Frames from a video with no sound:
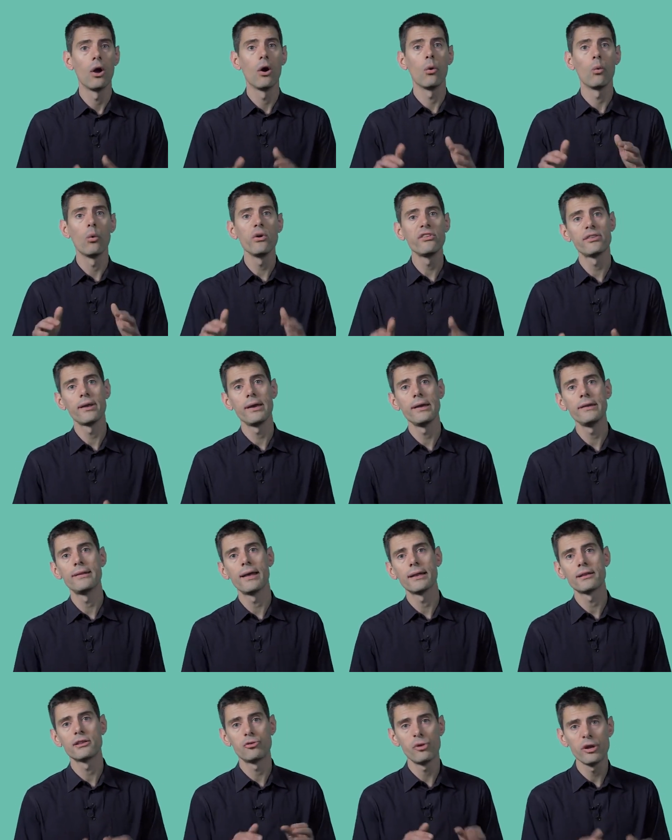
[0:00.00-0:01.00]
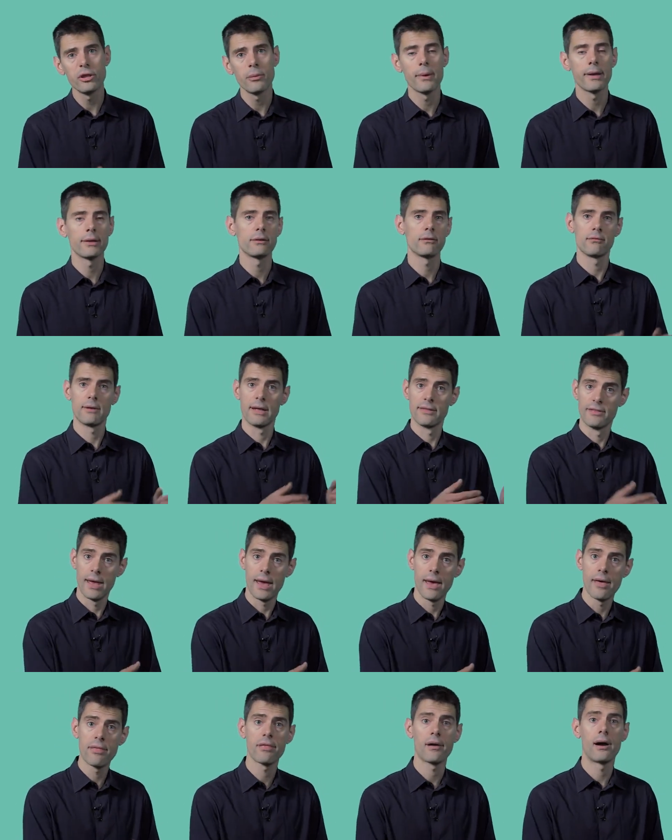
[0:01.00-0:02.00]
We say that treatment and
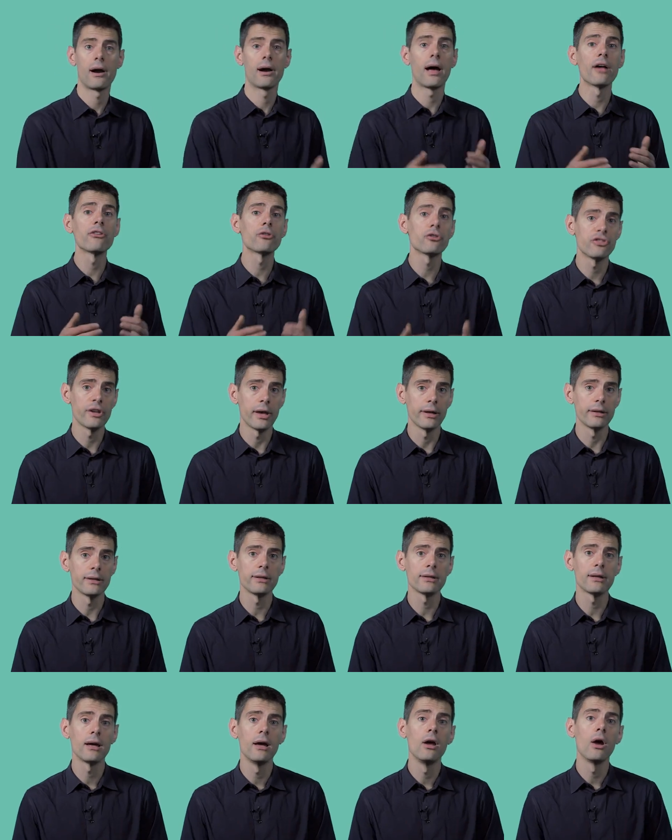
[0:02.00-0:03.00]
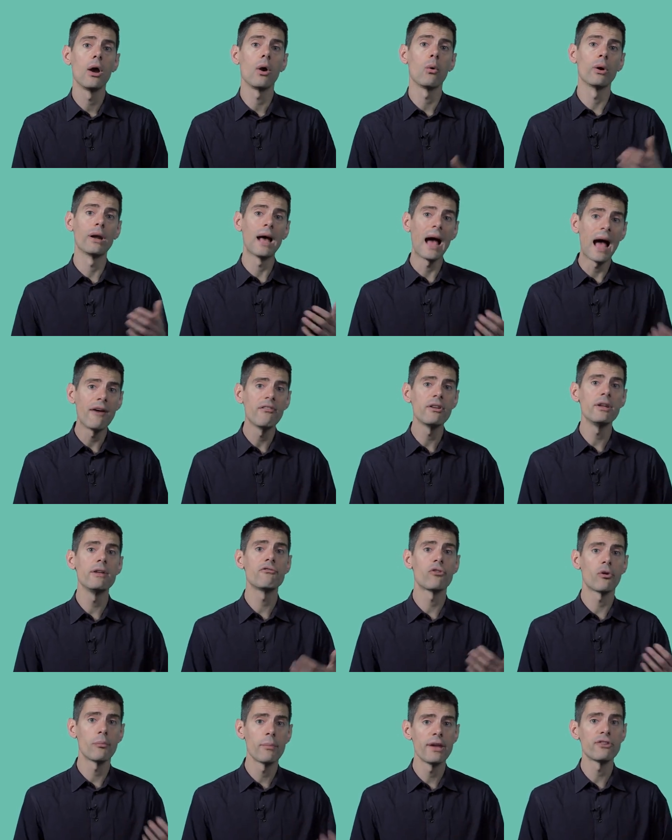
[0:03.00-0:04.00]
death are associated when having
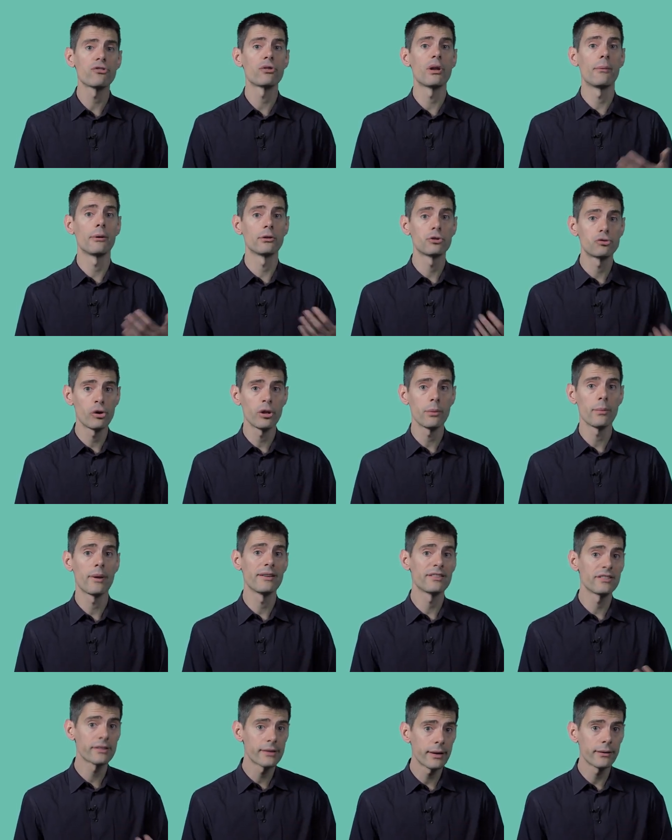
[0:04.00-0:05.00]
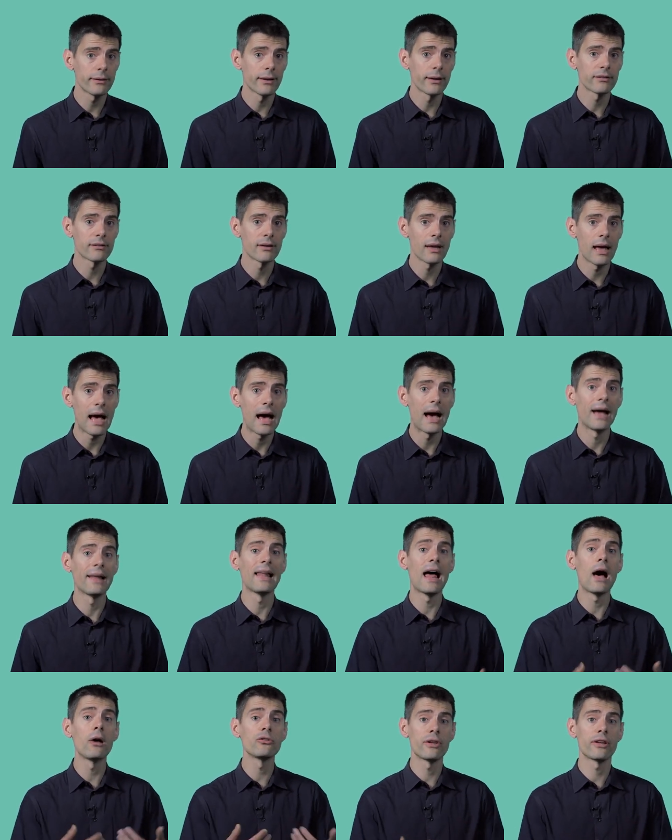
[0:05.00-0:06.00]
information about treatment status
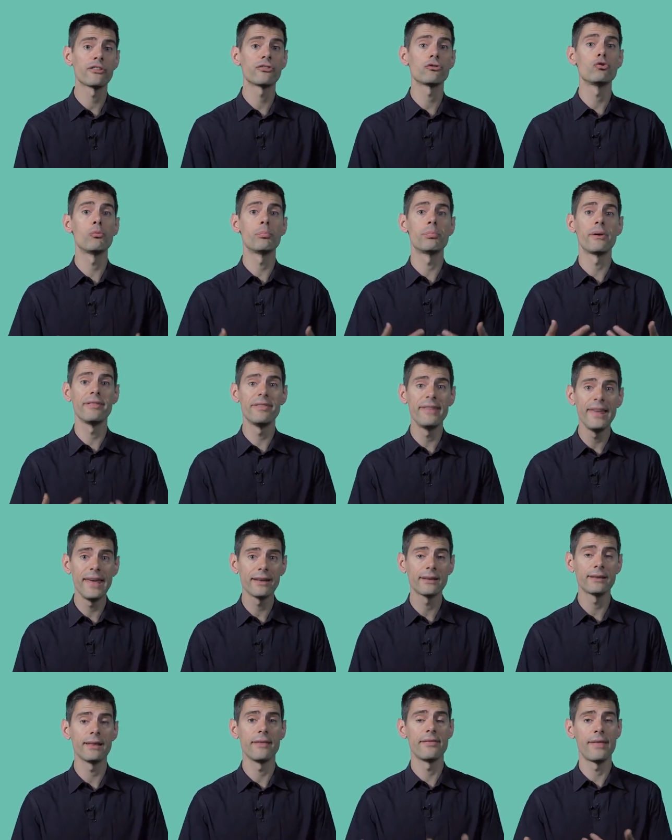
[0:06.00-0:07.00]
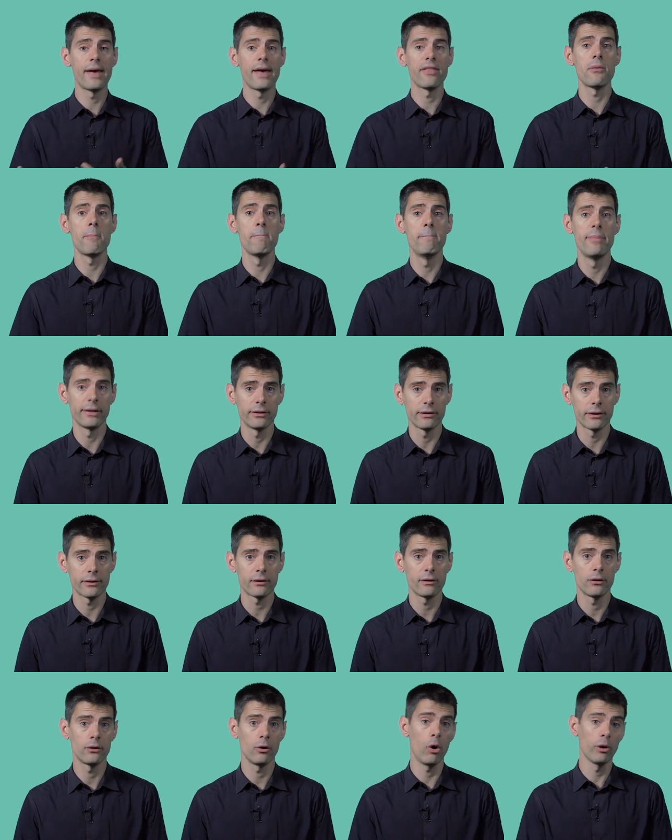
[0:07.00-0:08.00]
allows us to predict death
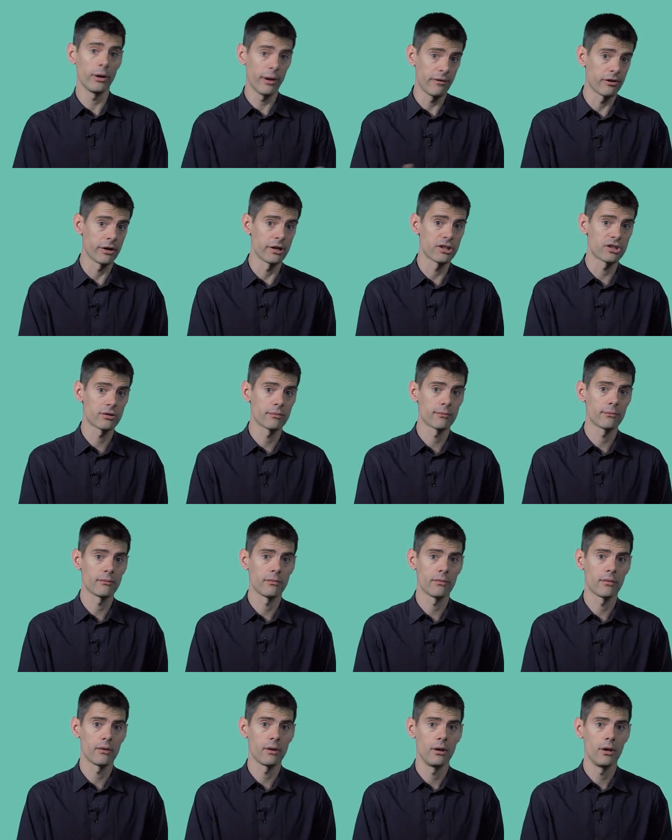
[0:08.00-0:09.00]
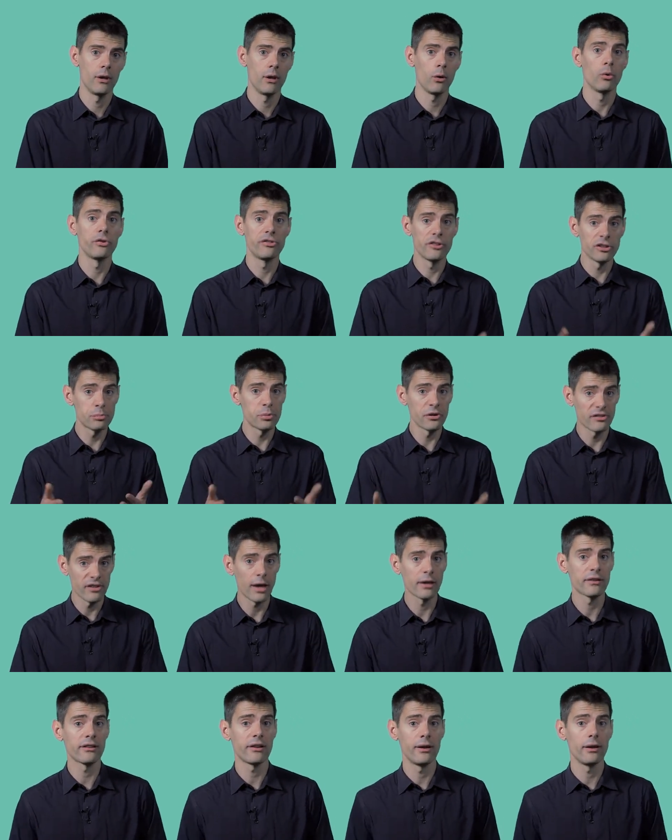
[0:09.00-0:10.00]
better on average, which is
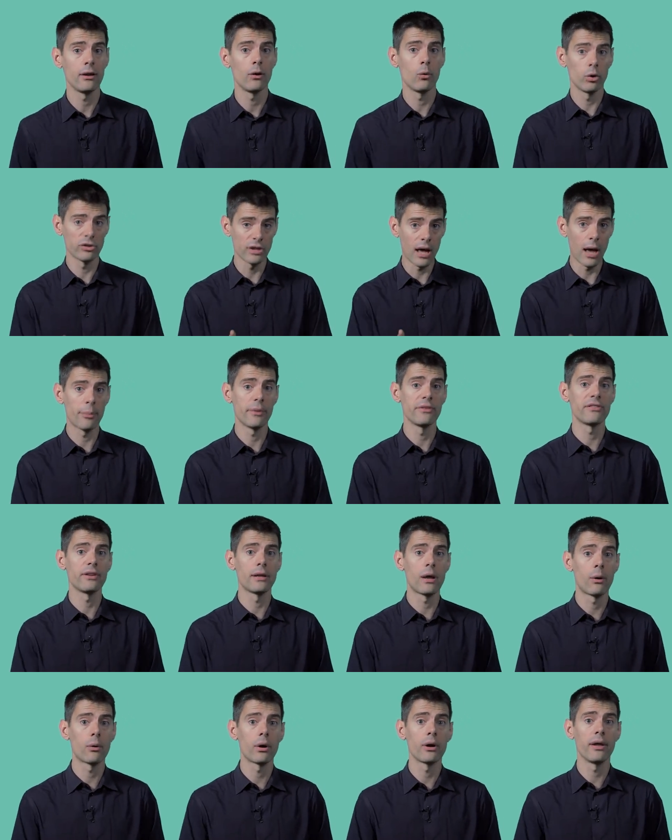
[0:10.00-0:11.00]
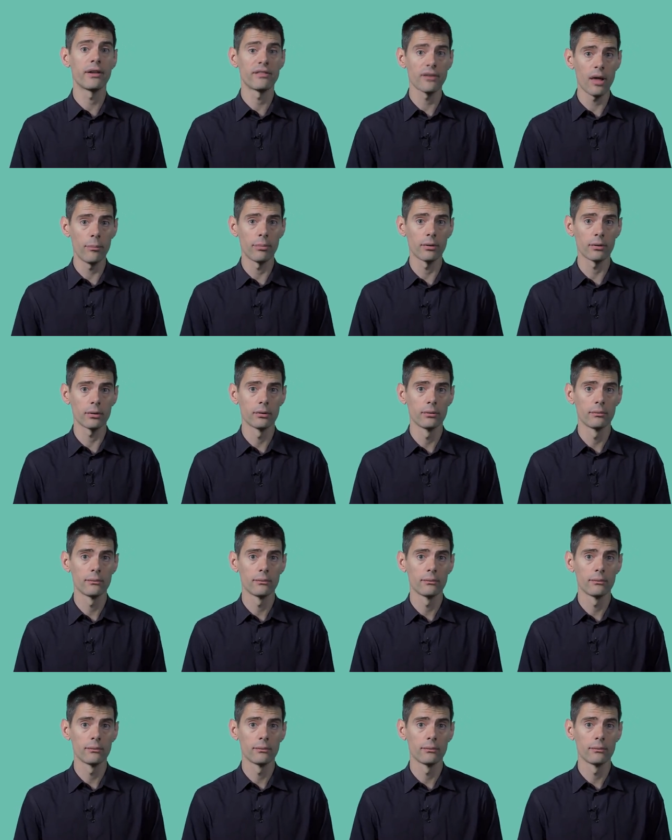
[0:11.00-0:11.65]
precisely what happens in our example.